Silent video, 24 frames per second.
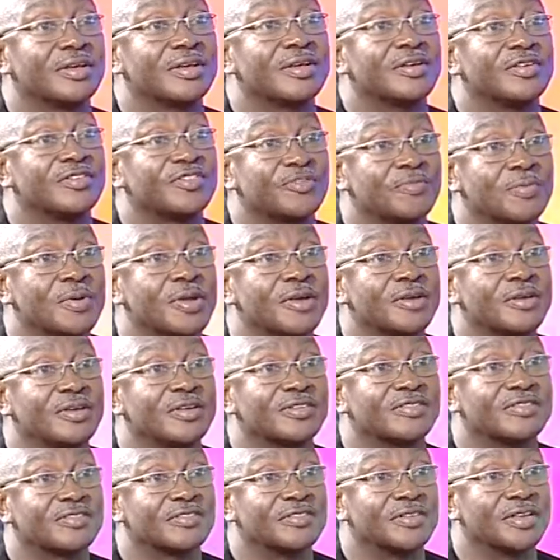speak
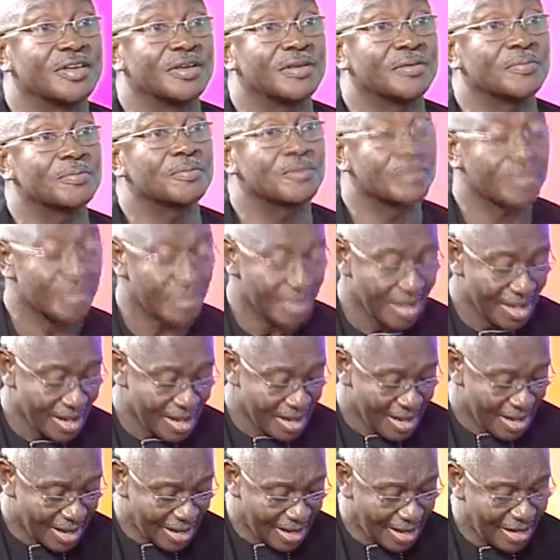yesterday.
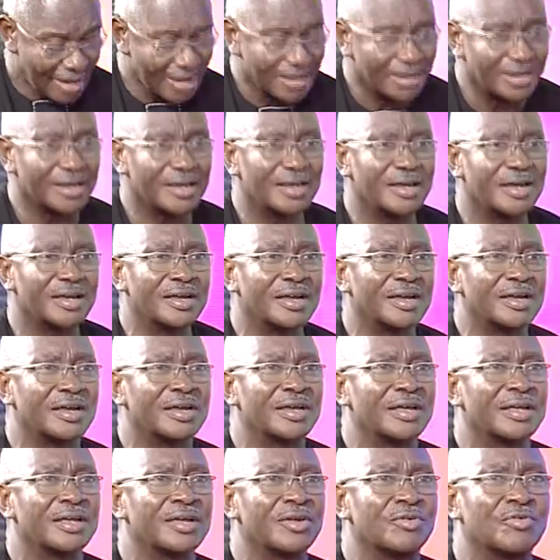And
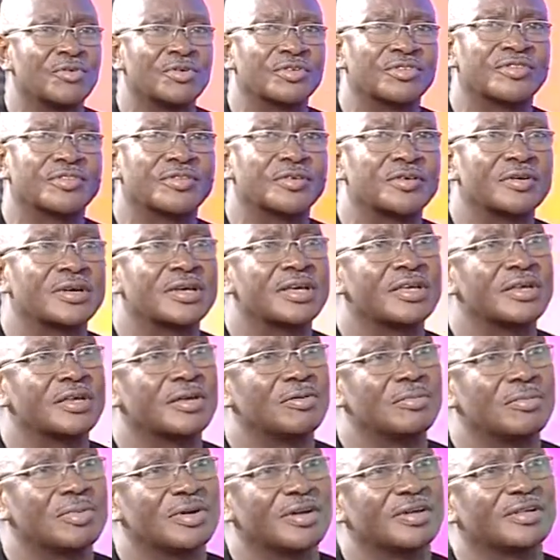he was talking
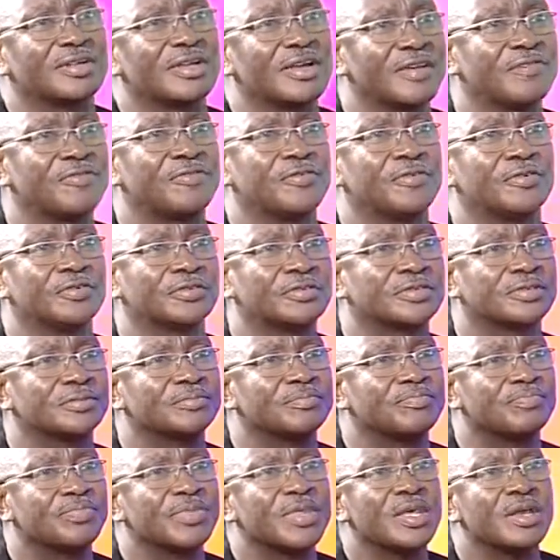about efforts,
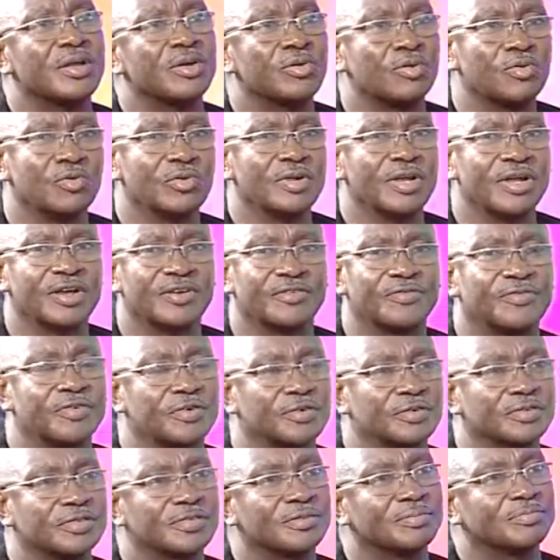good
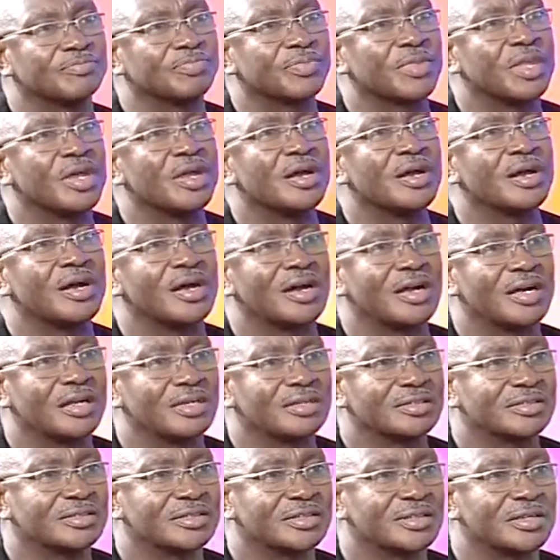efforts
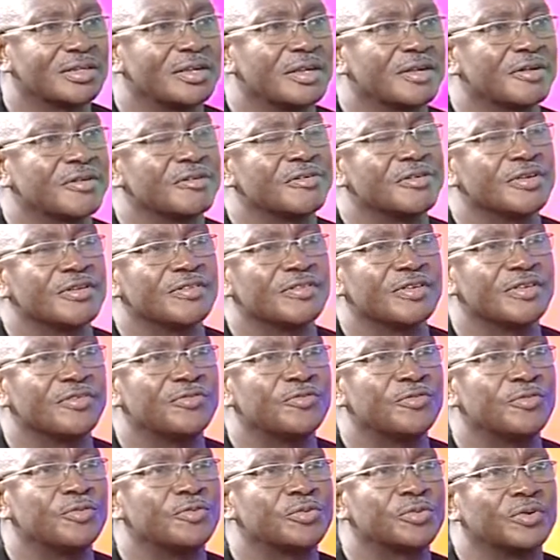at increasing
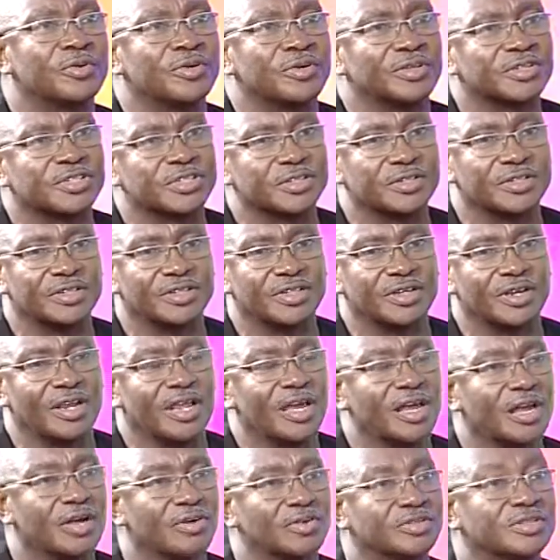food production in
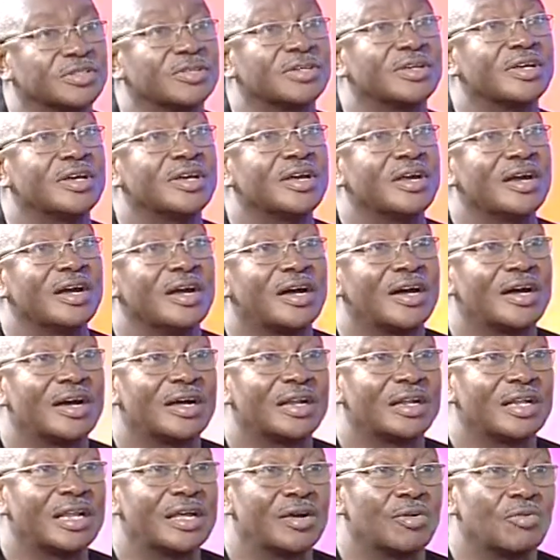Lagos.
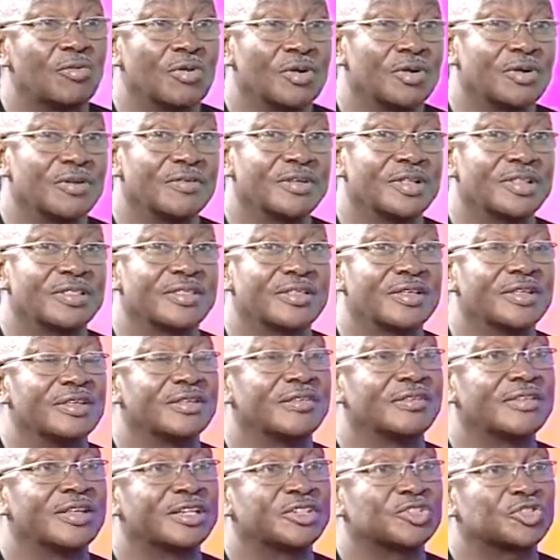And one of the
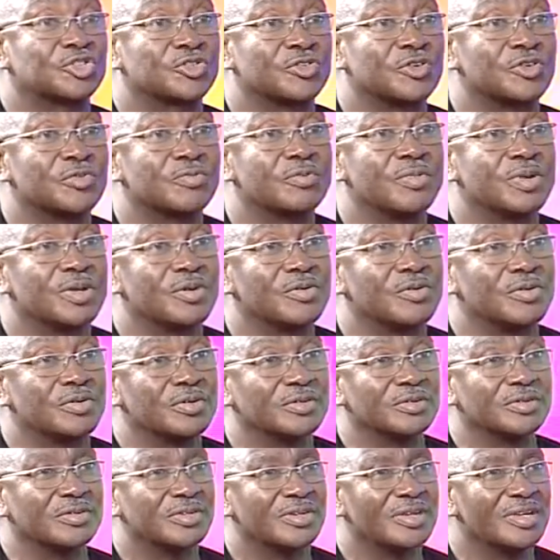things that struck me
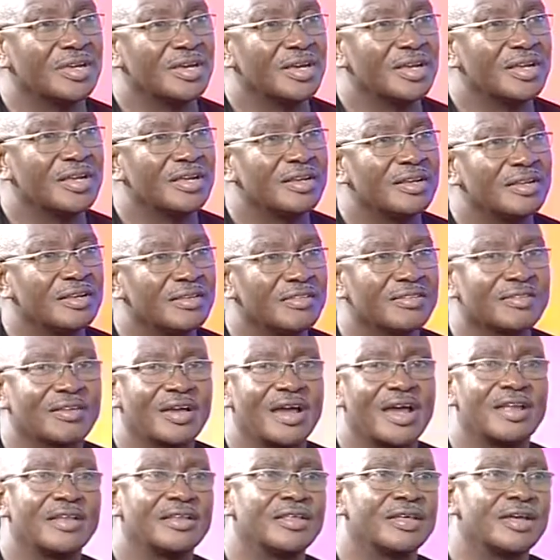was this
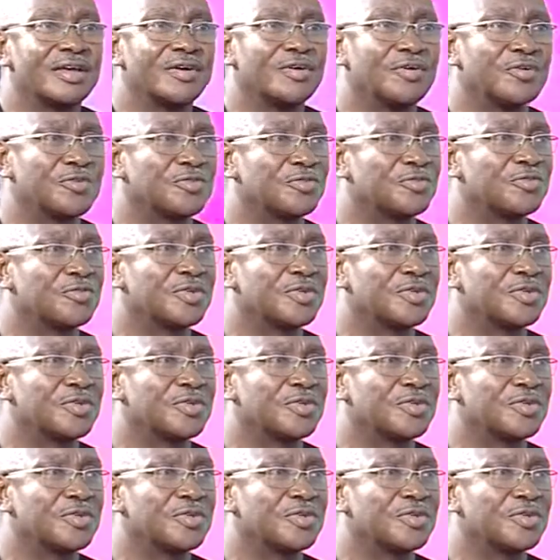idea of